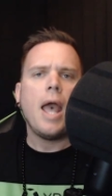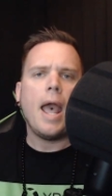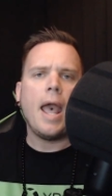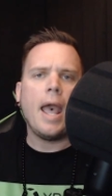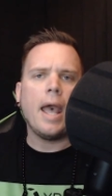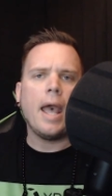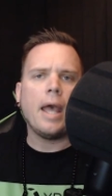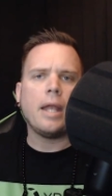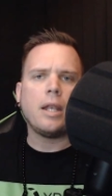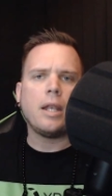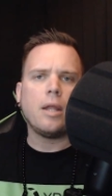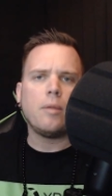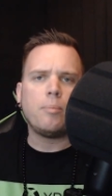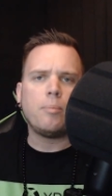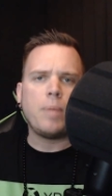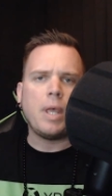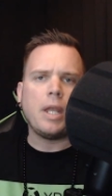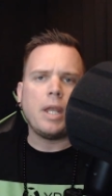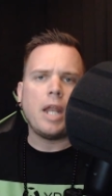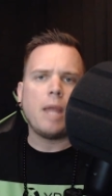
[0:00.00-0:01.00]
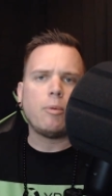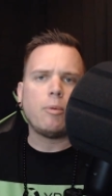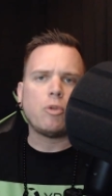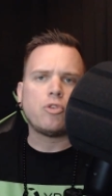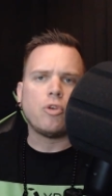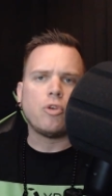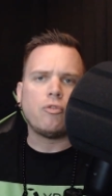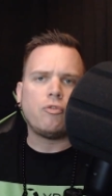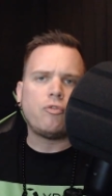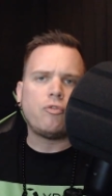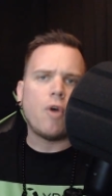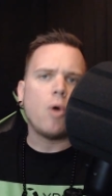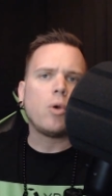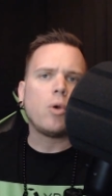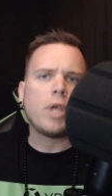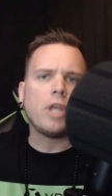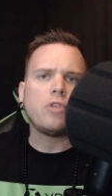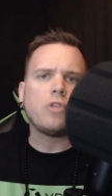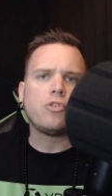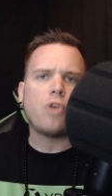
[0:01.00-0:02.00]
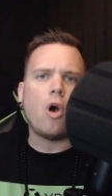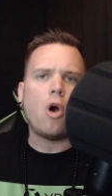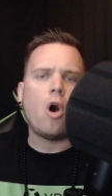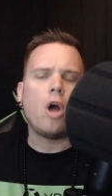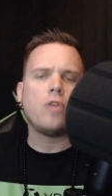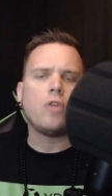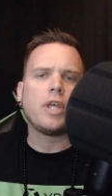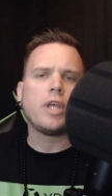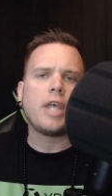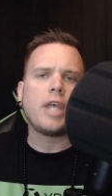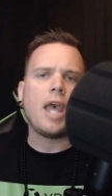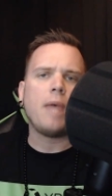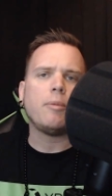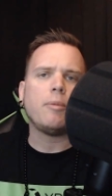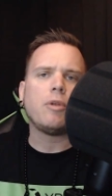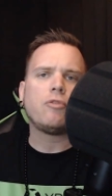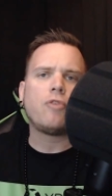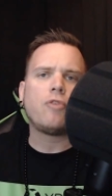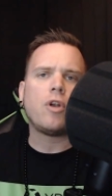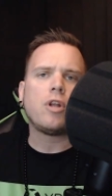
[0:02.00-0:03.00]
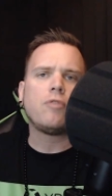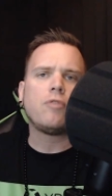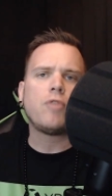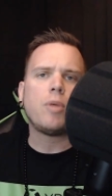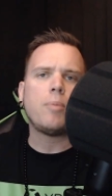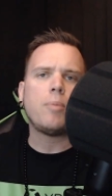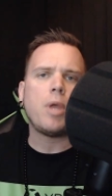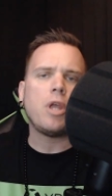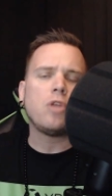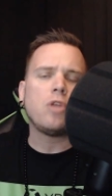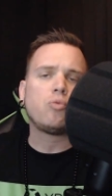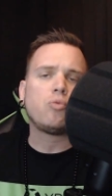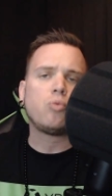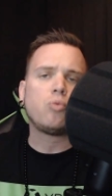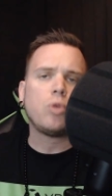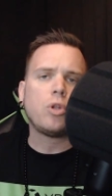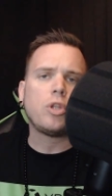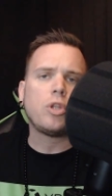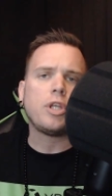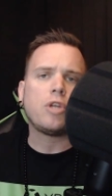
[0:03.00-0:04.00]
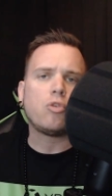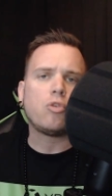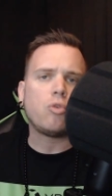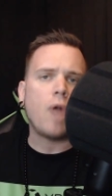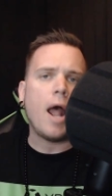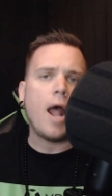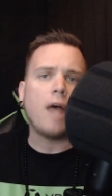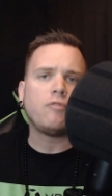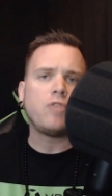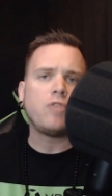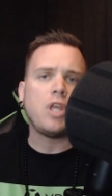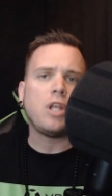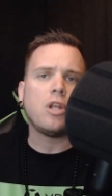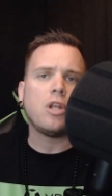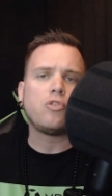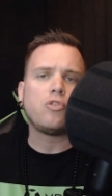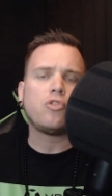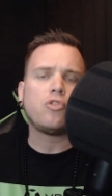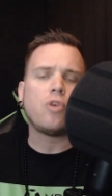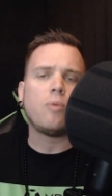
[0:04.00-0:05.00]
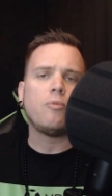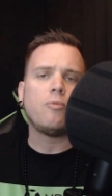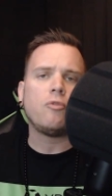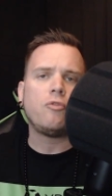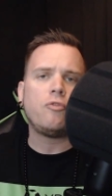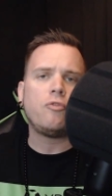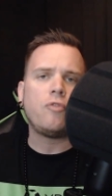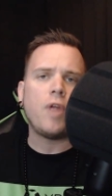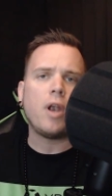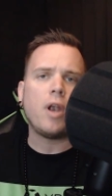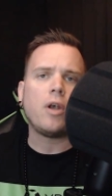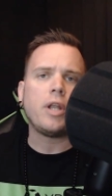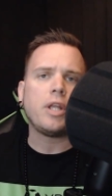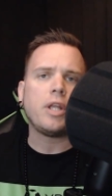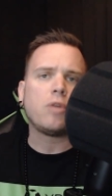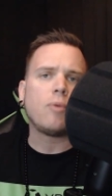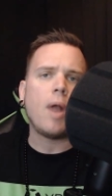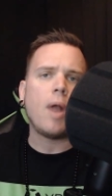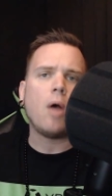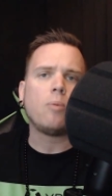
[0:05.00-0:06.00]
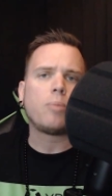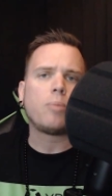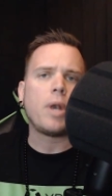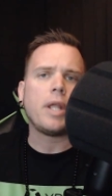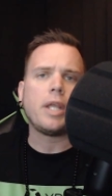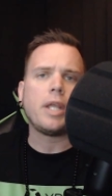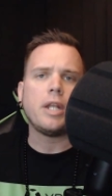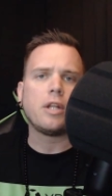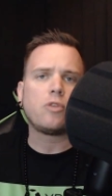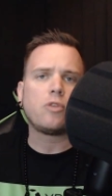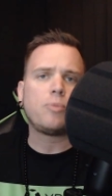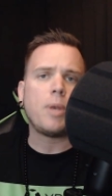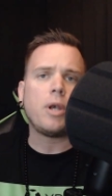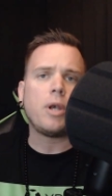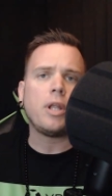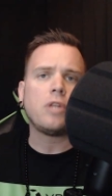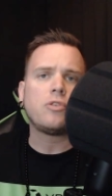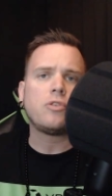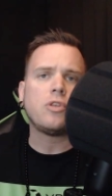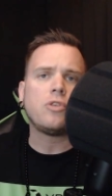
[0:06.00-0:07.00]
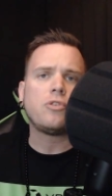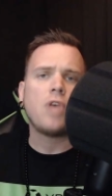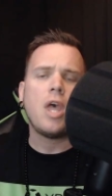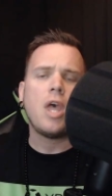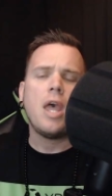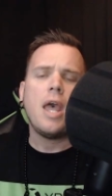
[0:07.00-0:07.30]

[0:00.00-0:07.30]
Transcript: and being able to focus on the game in front of them is really crafting some very groundbreaking experiences.